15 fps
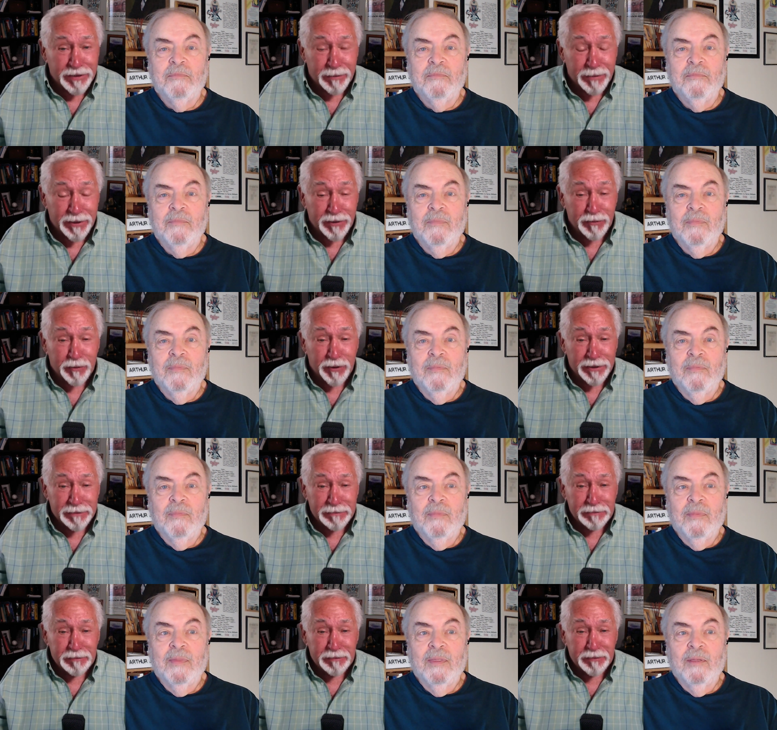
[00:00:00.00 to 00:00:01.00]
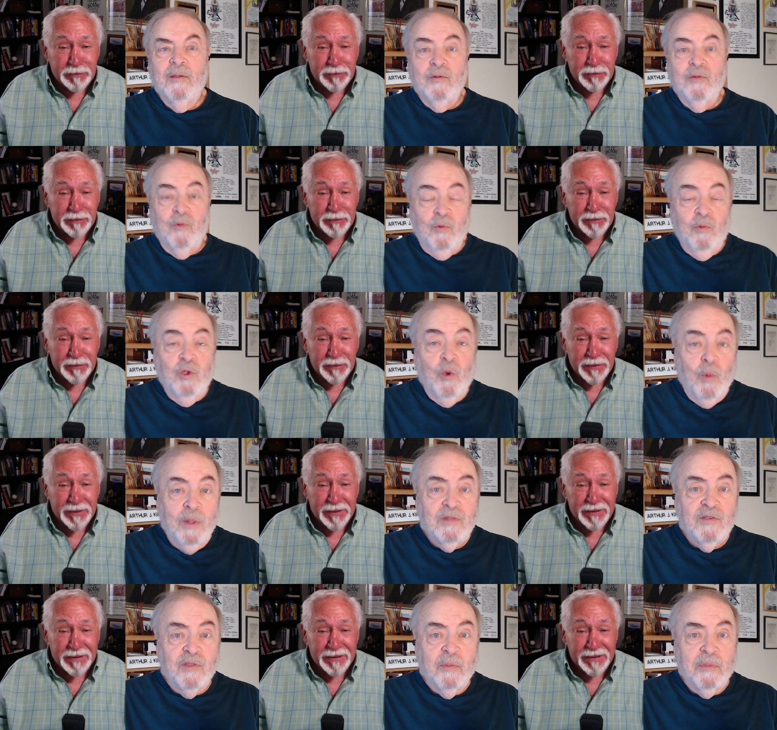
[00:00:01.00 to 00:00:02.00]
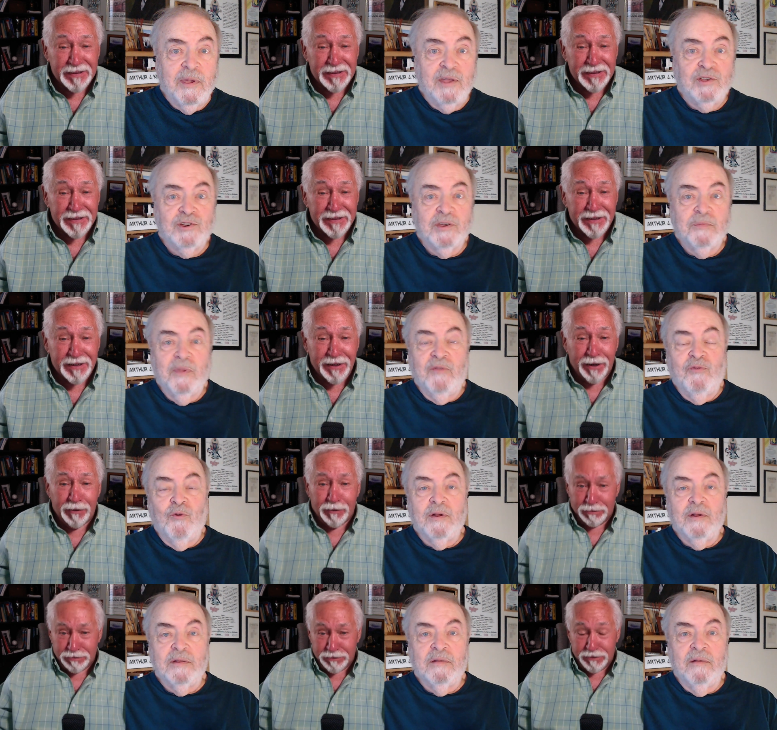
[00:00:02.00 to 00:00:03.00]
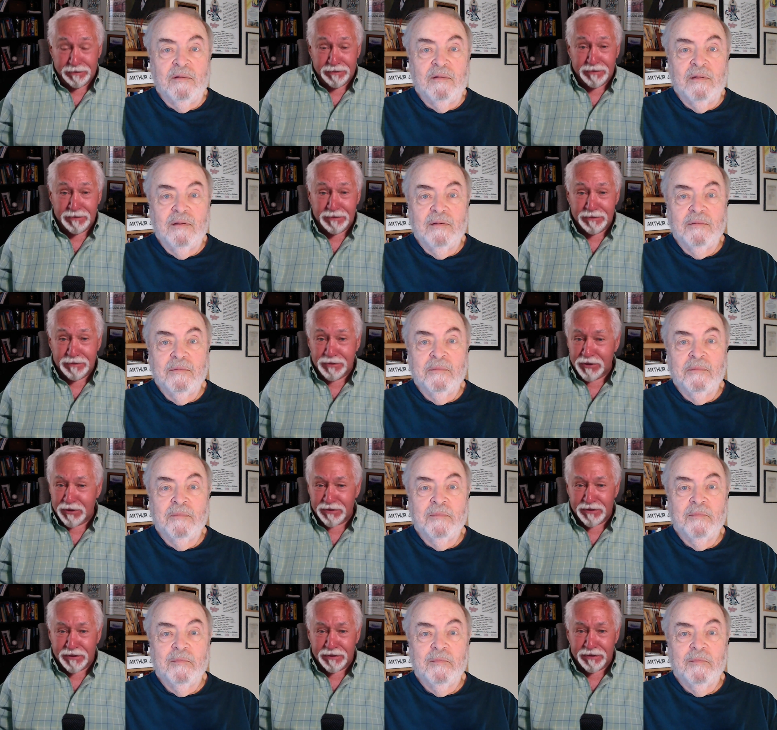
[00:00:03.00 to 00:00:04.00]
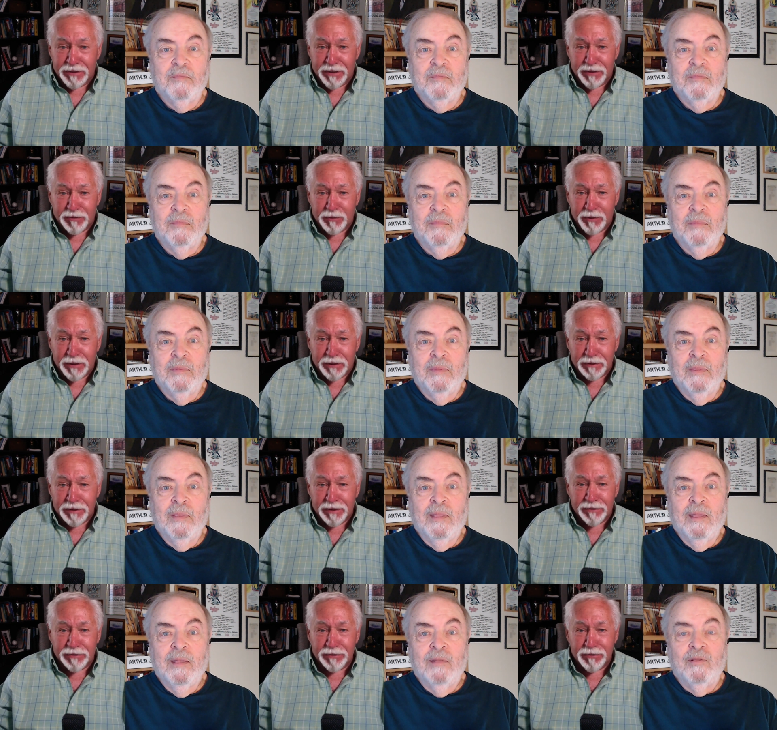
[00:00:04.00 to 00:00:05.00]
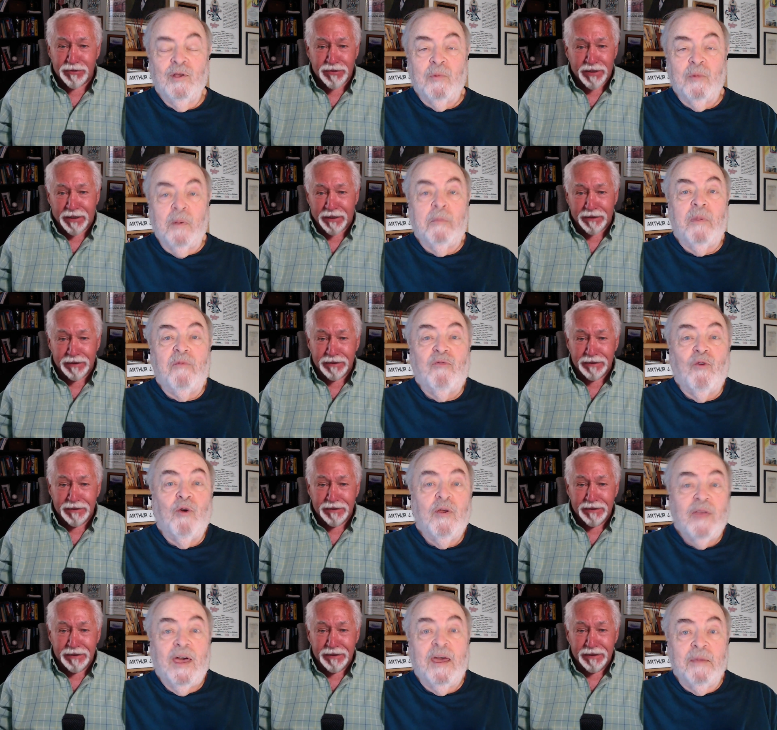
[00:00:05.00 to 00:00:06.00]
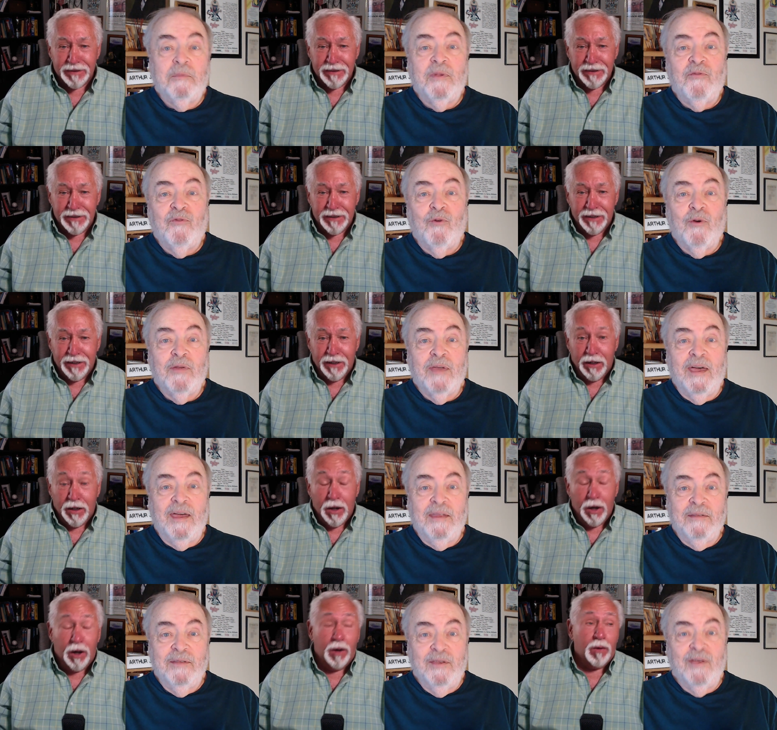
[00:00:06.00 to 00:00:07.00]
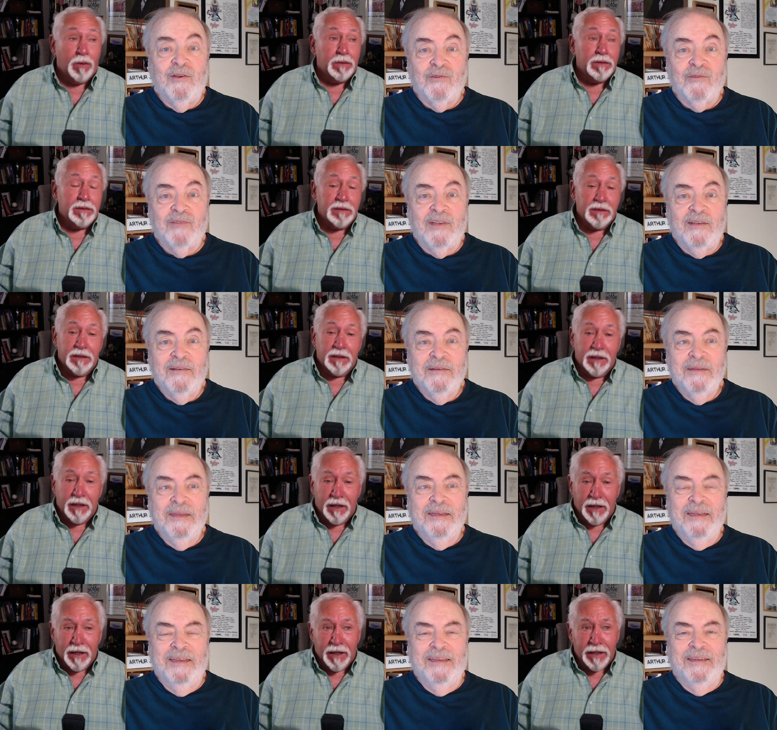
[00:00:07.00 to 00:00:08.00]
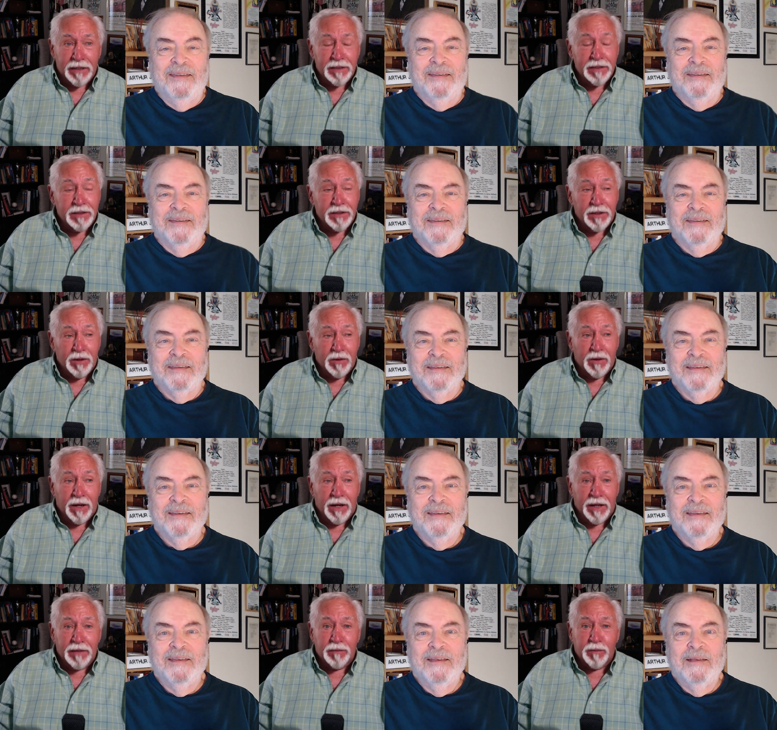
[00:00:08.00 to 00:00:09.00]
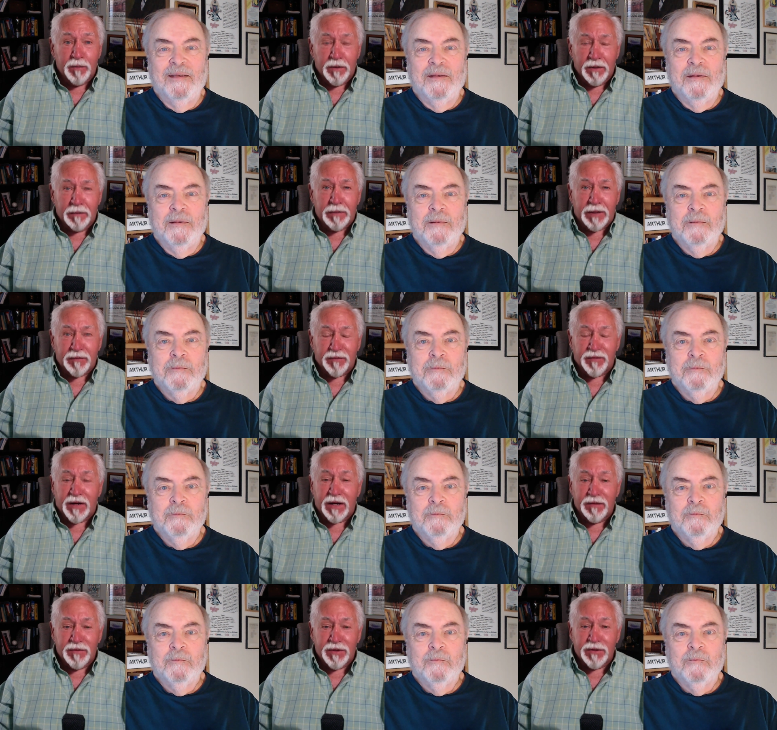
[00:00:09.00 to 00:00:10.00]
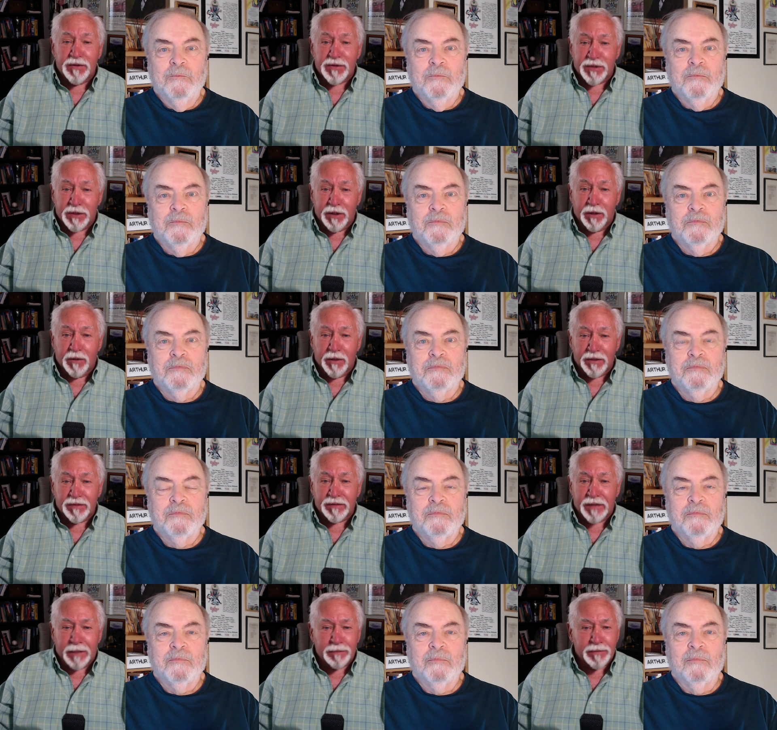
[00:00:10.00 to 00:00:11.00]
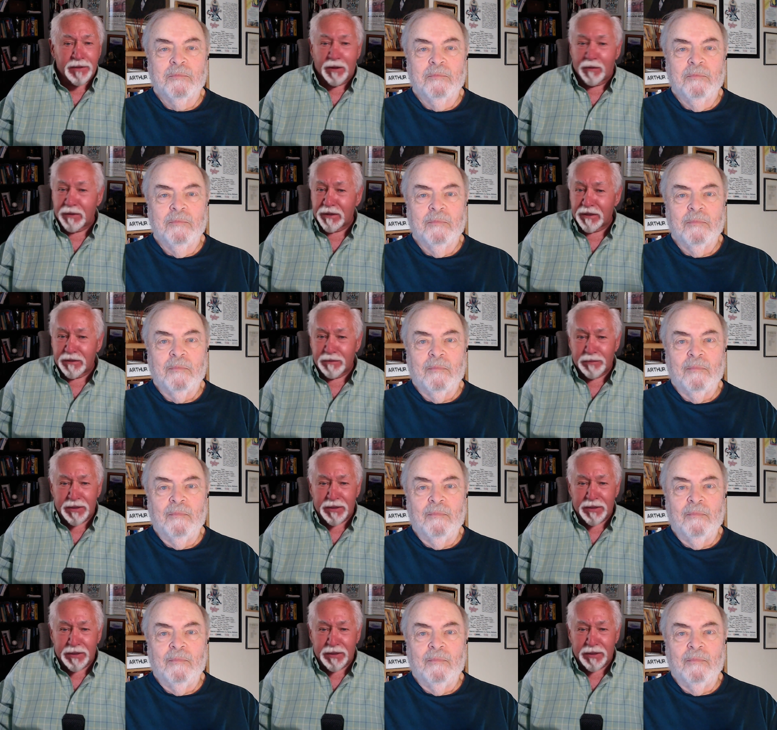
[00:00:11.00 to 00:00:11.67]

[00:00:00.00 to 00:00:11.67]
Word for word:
Speaker 1: last time I did what? You went to the beach before. Oh, just this last week. Last no, no, Thursday. before
Speaker 2: that, before that, years. Oh,
Speaker 1: I, you know, I about five years ago, I stopped going